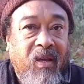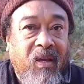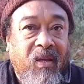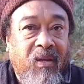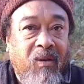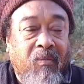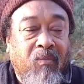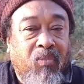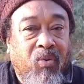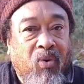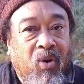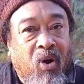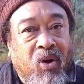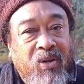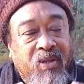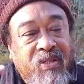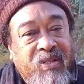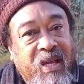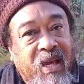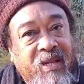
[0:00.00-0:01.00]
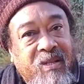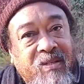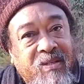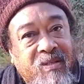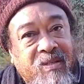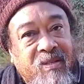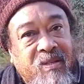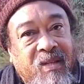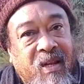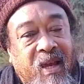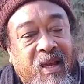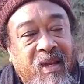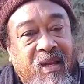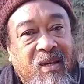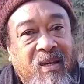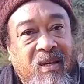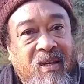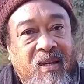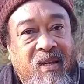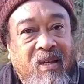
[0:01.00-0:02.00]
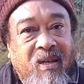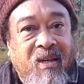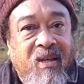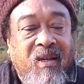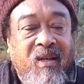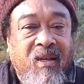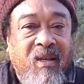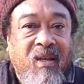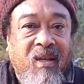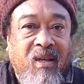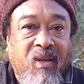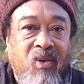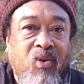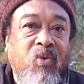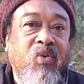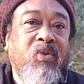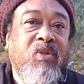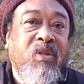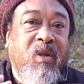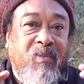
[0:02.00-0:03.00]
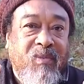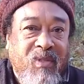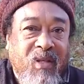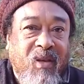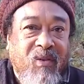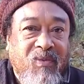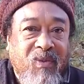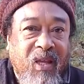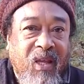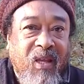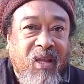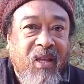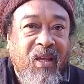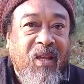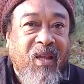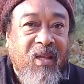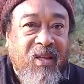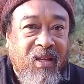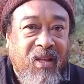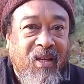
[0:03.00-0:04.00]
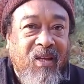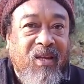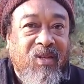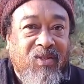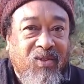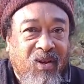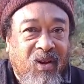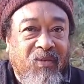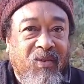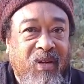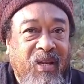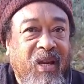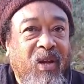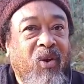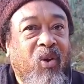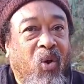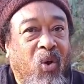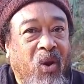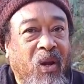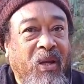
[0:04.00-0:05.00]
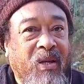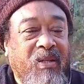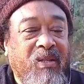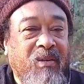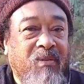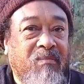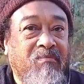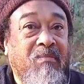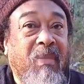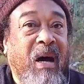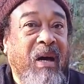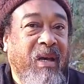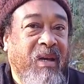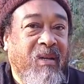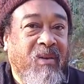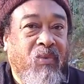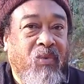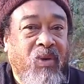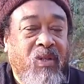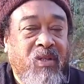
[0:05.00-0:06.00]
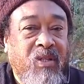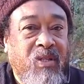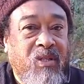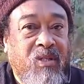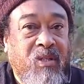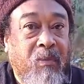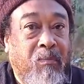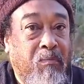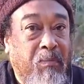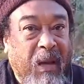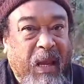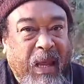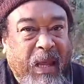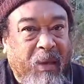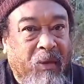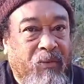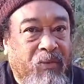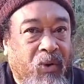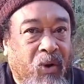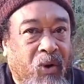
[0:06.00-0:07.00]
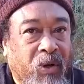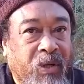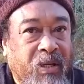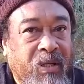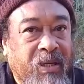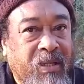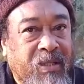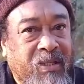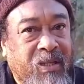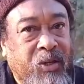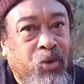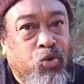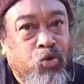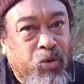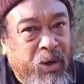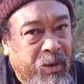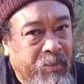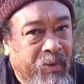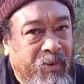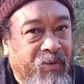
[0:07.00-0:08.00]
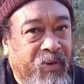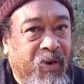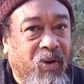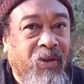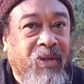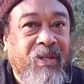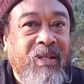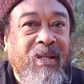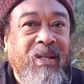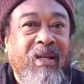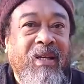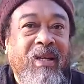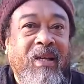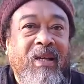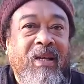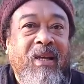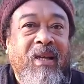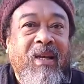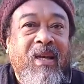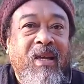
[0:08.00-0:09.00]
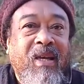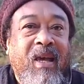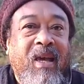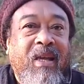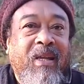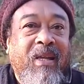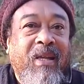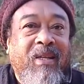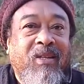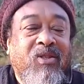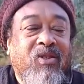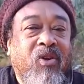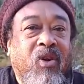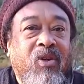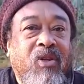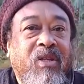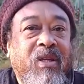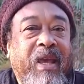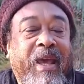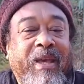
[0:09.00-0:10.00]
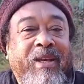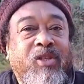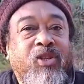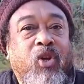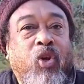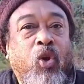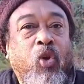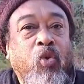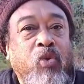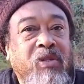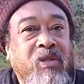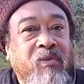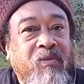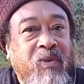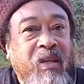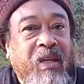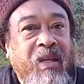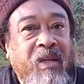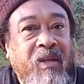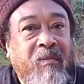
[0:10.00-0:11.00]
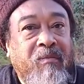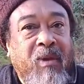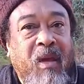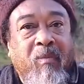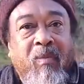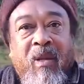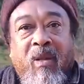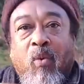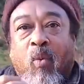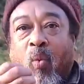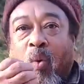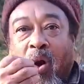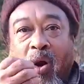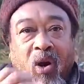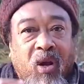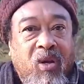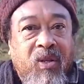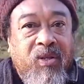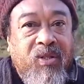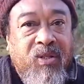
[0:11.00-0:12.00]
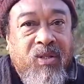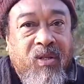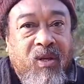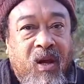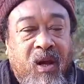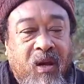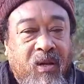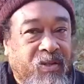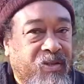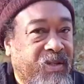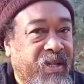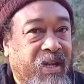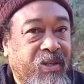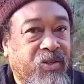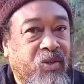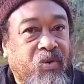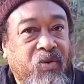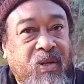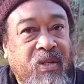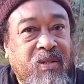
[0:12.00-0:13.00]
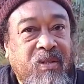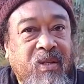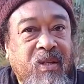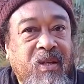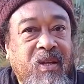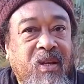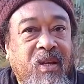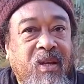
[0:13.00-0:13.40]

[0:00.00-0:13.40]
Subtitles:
In the broad sense, like in the Hindus themselves, they discovered, they call it Maya, which is the play of God. It is the dream of God. And it's not exclusively, maybe the words are Sanskrit,